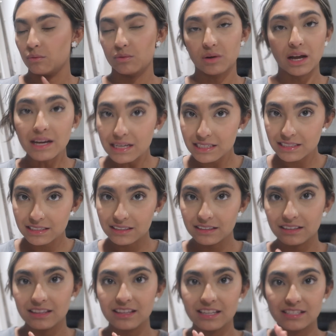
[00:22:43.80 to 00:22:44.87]
What?
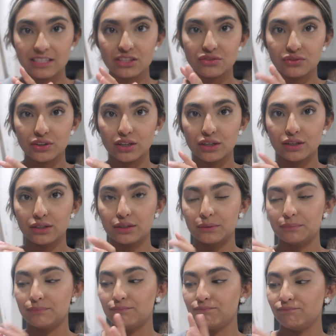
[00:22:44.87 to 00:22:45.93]
This is
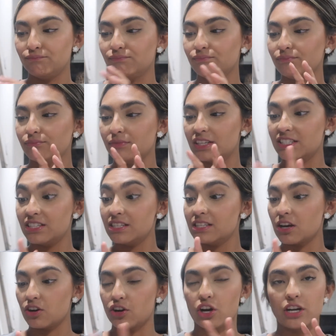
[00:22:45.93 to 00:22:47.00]
from, this is
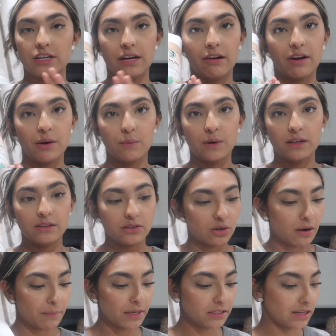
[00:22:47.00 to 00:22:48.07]
the non-dairy one. So
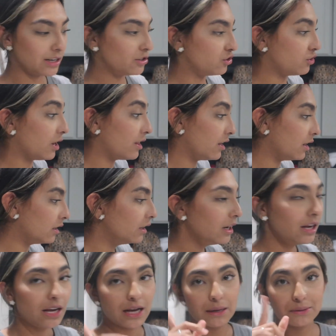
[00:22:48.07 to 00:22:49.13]
I'm excited to try that.
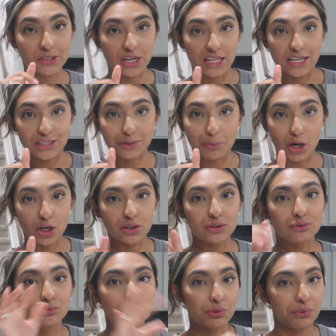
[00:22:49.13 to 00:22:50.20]
I'll try that tomorrow
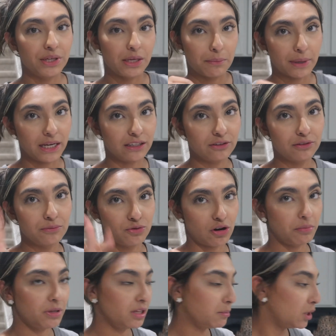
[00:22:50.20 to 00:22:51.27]
when we come back from
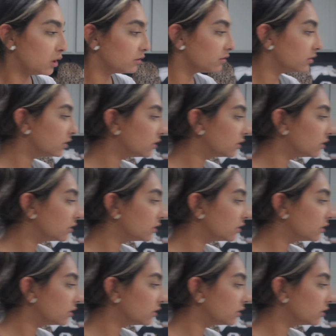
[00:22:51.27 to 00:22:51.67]
dropping them off.